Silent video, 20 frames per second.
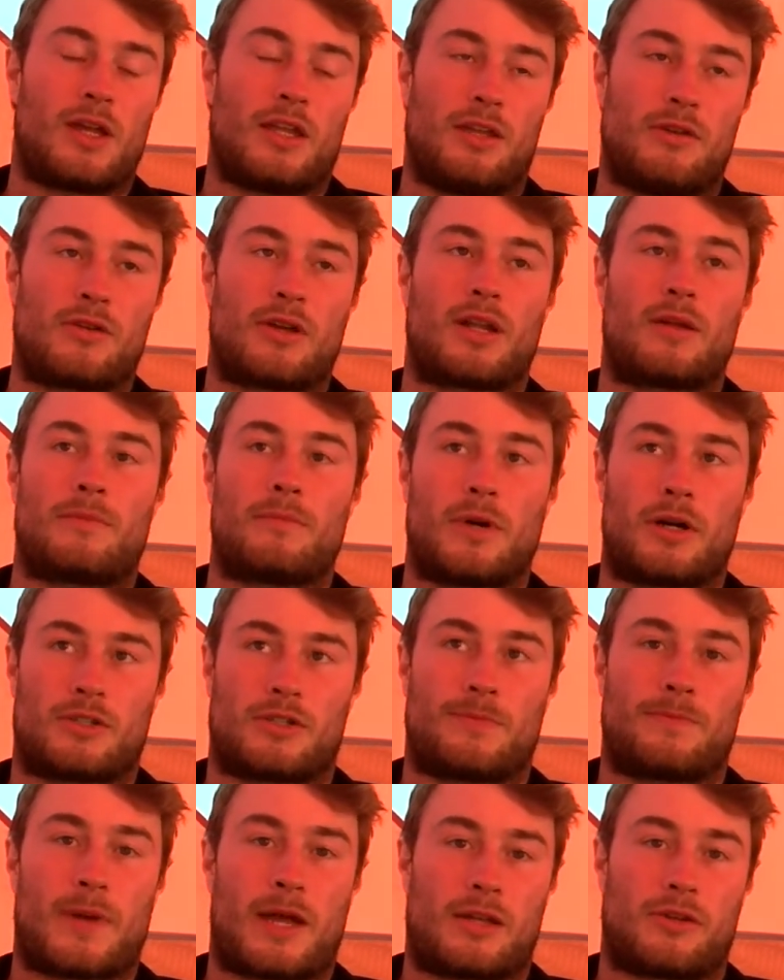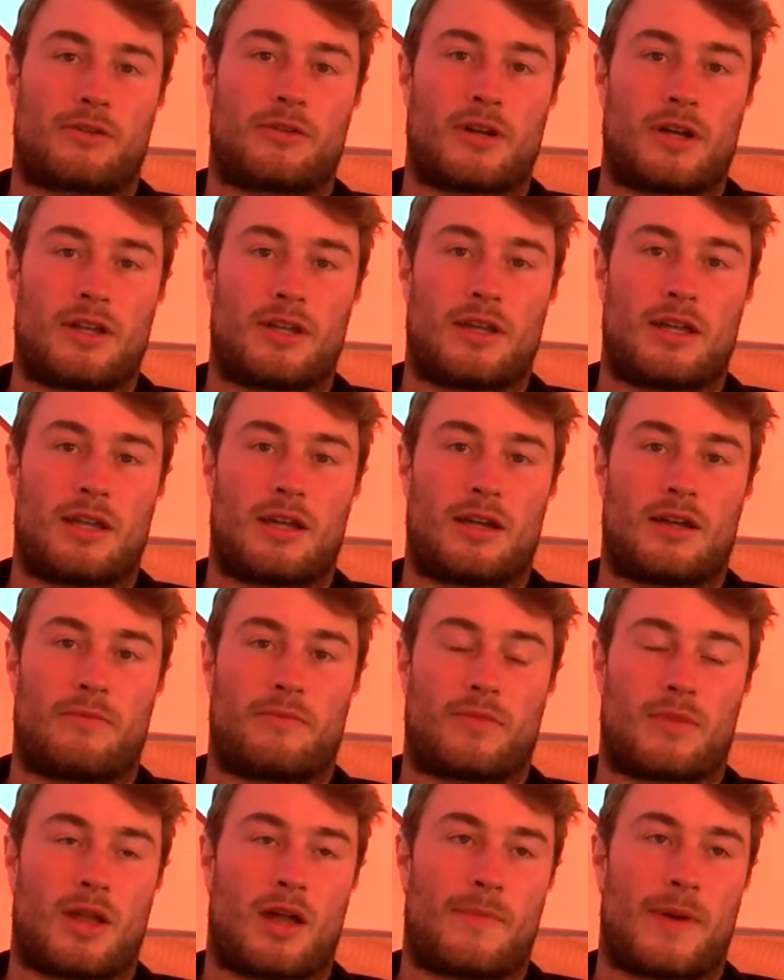you can get a much better idea
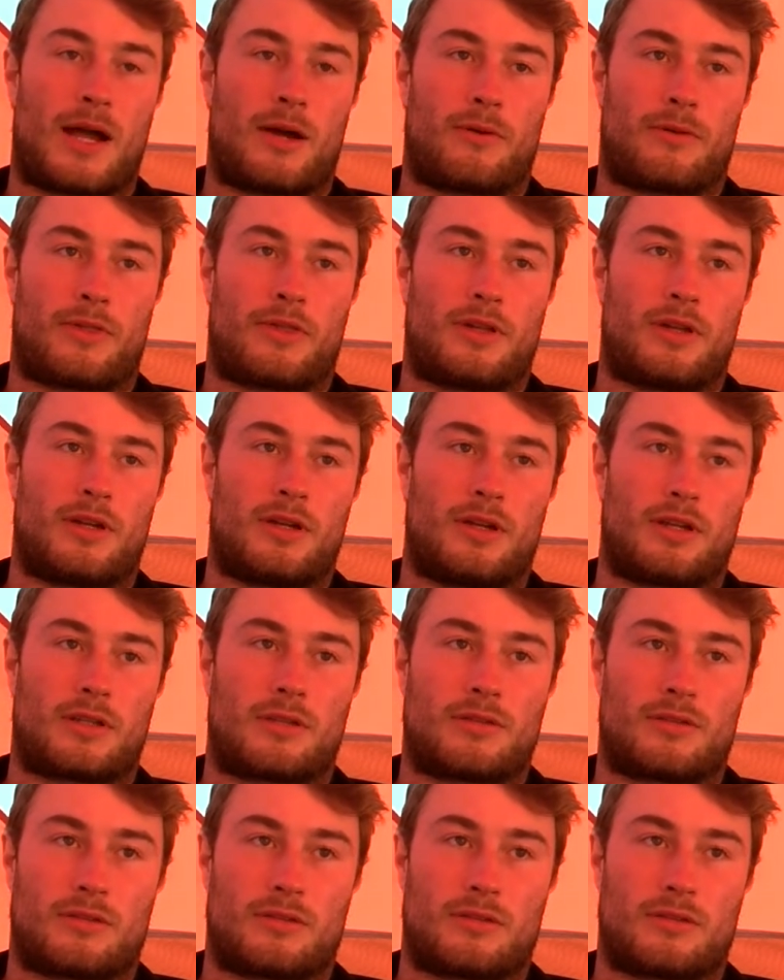about the